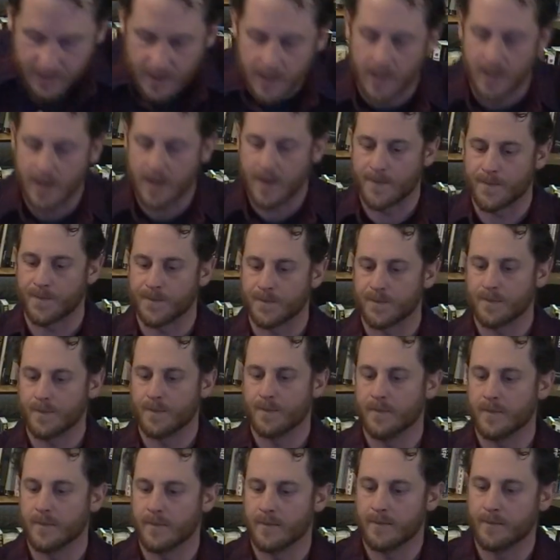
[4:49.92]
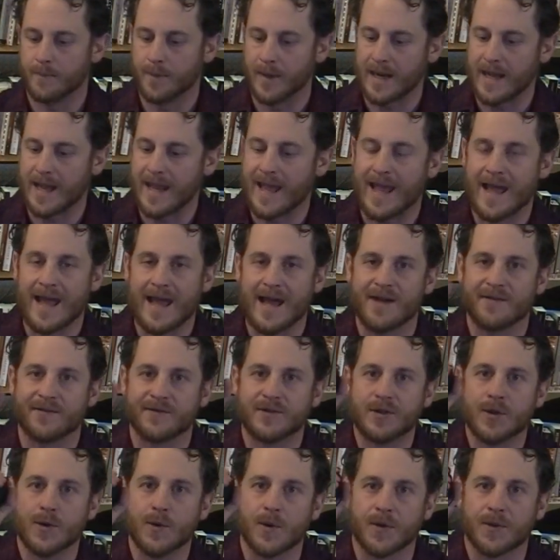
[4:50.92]
I
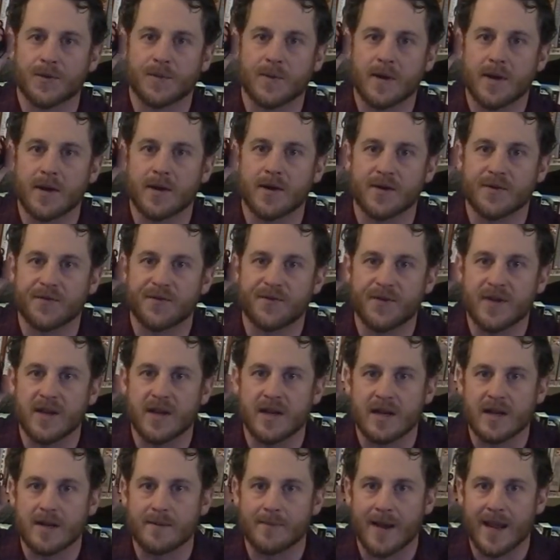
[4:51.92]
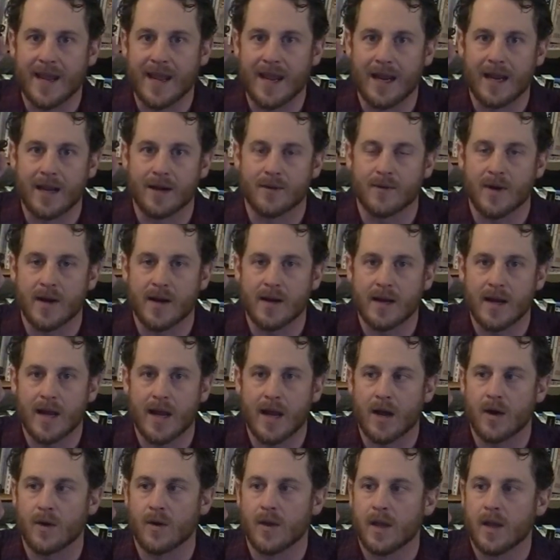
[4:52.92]
have 200 or 300 feet in my hand right
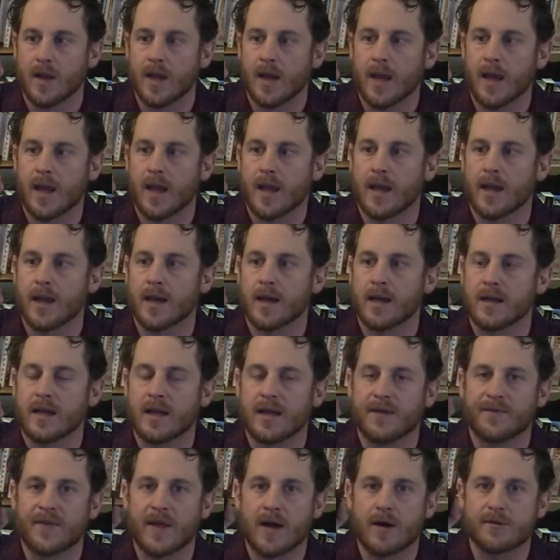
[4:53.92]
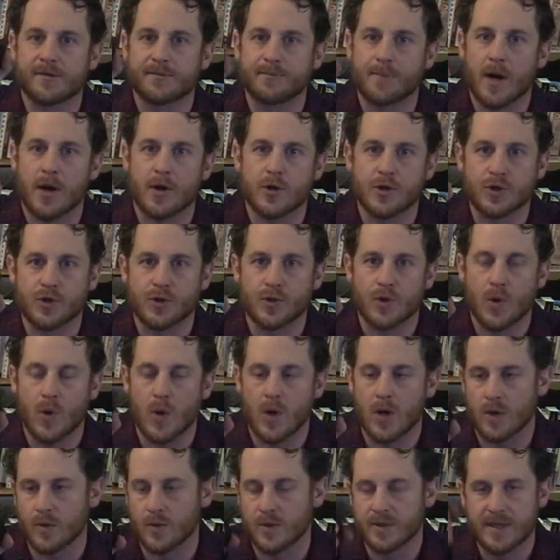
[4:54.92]
now, and if that was parachute
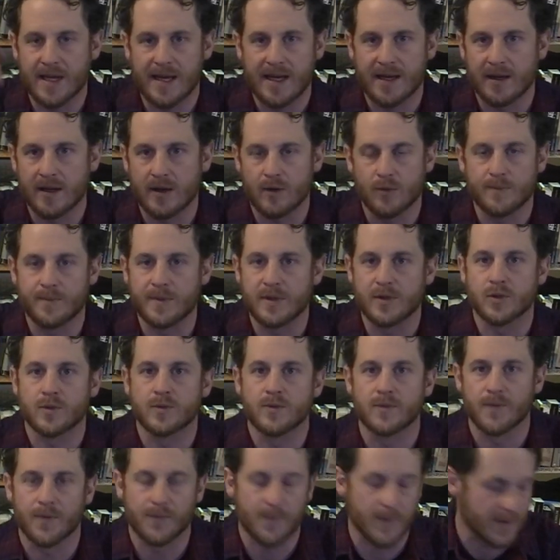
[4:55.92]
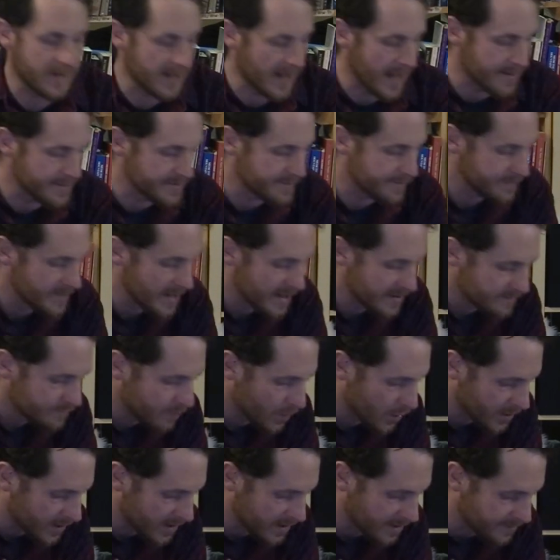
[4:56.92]
cord, it would be 3 times as
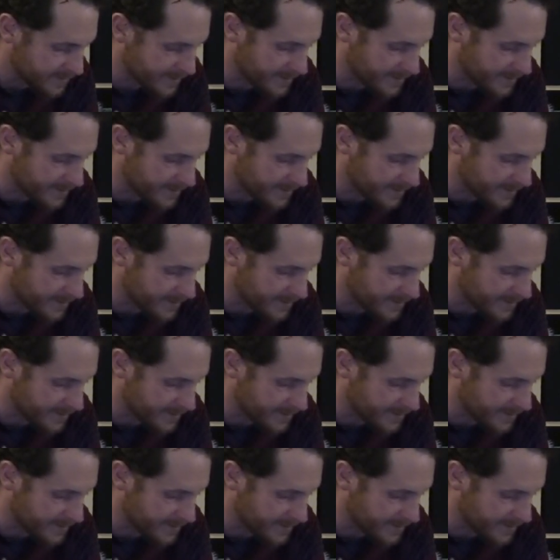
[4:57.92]
bulky.